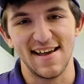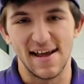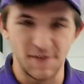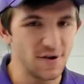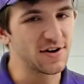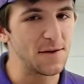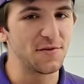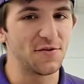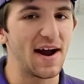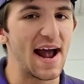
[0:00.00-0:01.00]
If you don't come
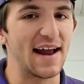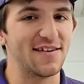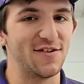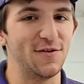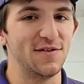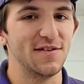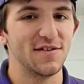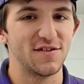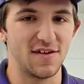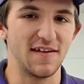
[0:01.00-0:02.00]
with the right
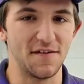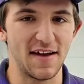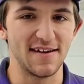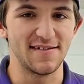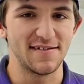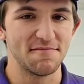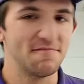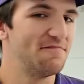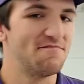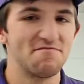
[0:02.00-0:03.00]
attitude to the event,
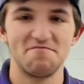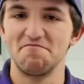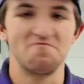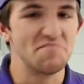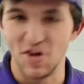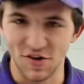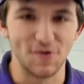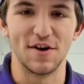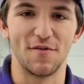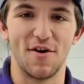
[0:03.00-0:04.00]
you're
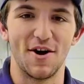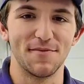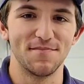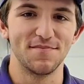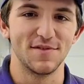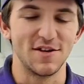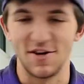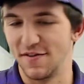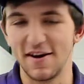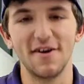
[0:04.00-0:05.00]
doing it wrong.
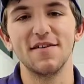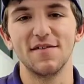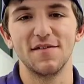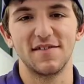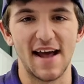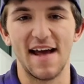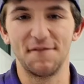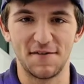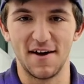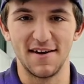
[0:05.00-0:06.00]
You're there to
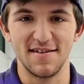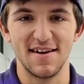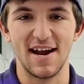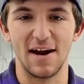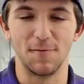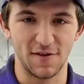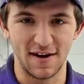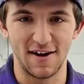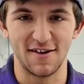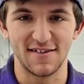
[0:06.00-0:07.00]
have fun, and we're
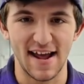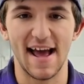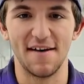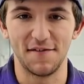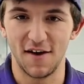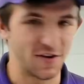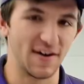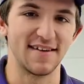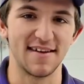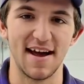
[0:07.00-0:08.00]
there to have a
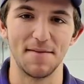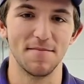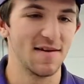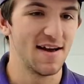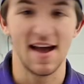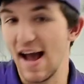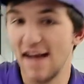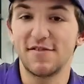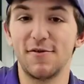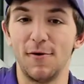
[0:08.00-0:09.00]
great time
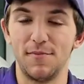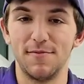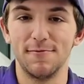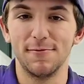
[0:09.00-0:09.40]
as a group.